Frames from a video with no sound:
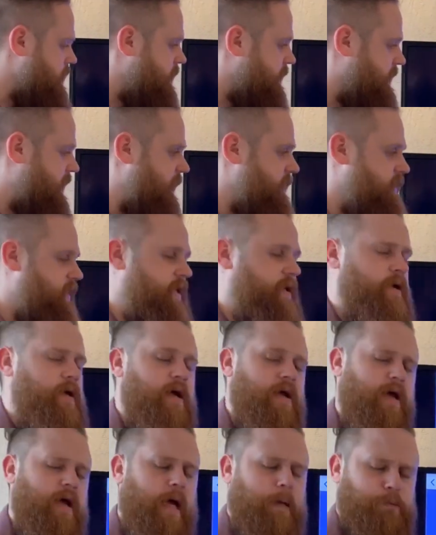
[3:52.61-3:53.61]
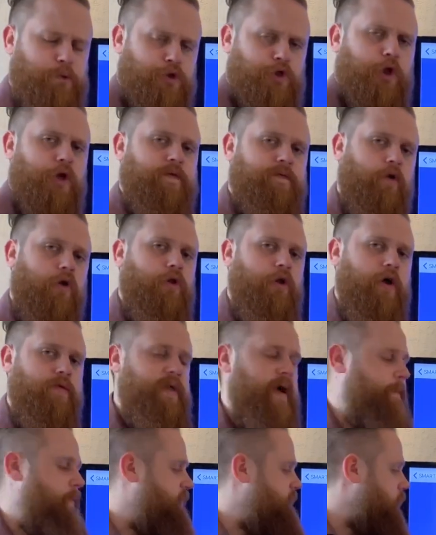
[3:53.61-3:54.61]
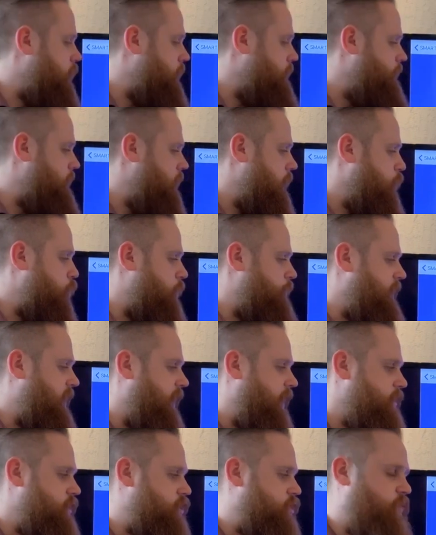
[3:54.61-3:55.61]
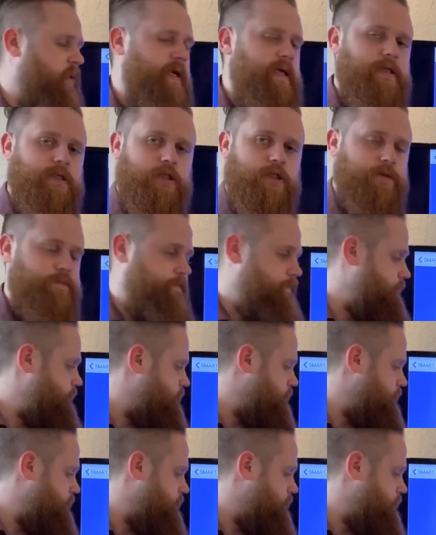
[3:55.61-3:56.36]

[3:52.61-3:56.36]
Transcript: Candy, I'm sure you've all heard that before, would be sweets.